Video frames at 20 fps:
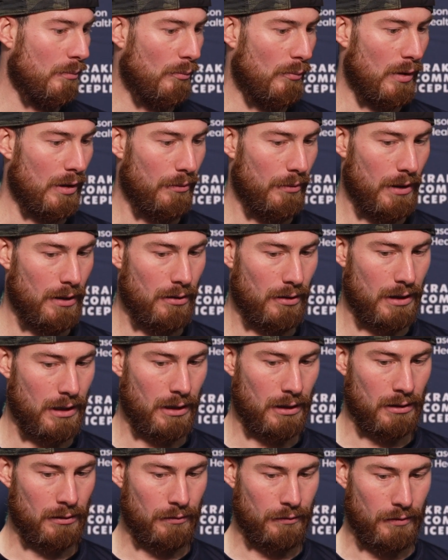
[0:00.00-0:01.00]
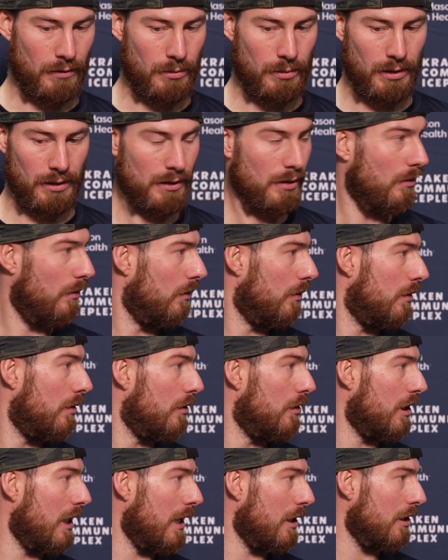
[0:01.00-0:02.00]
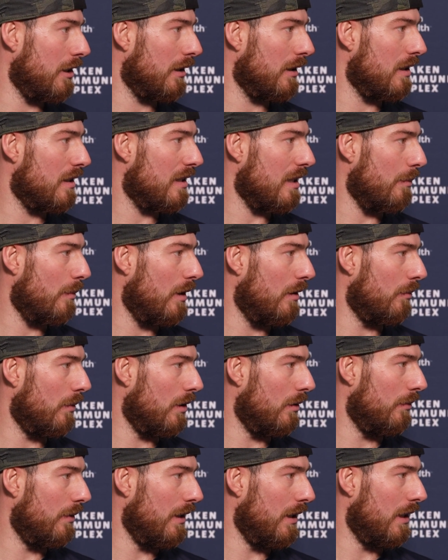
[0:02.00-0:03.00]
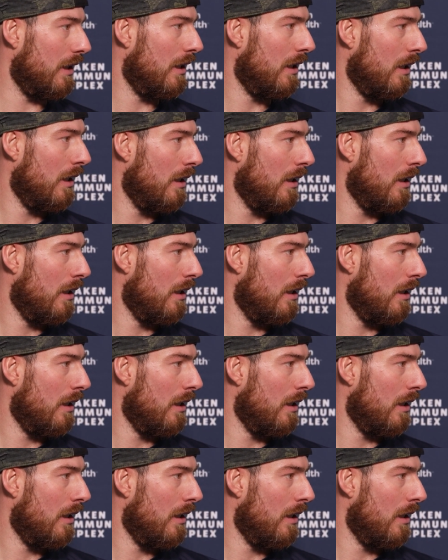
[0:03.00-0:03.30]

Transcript: What we're looking forward to changing this summer and what we